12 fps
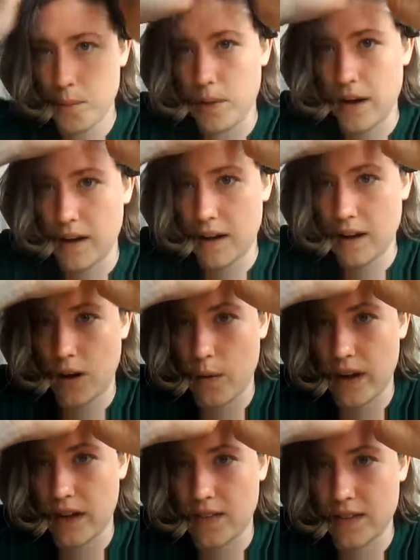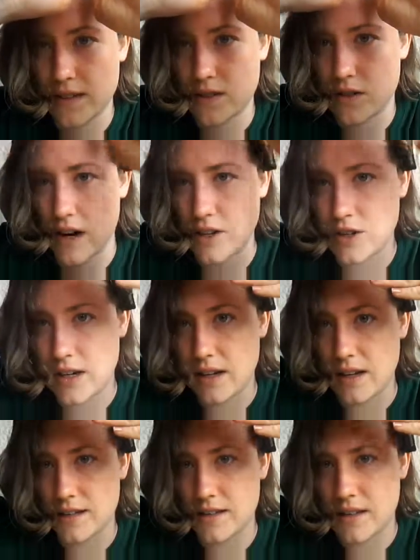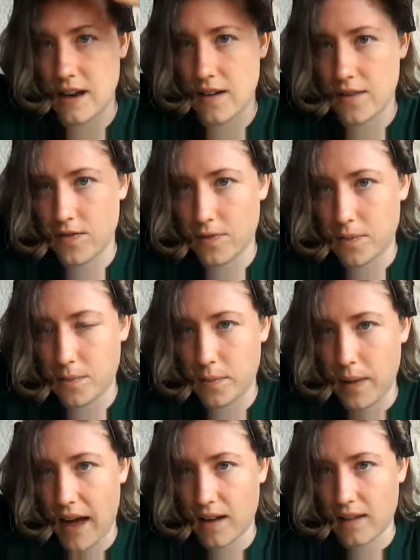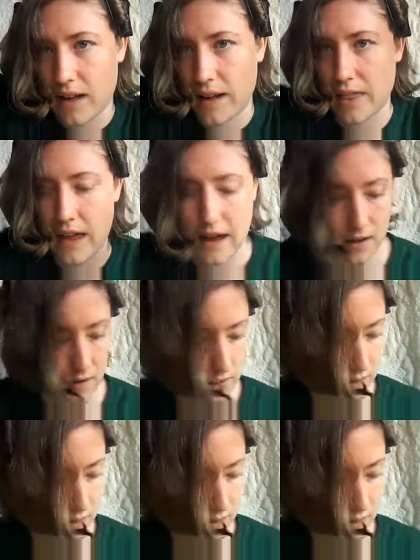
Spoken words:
but going in this direction instead of back like that.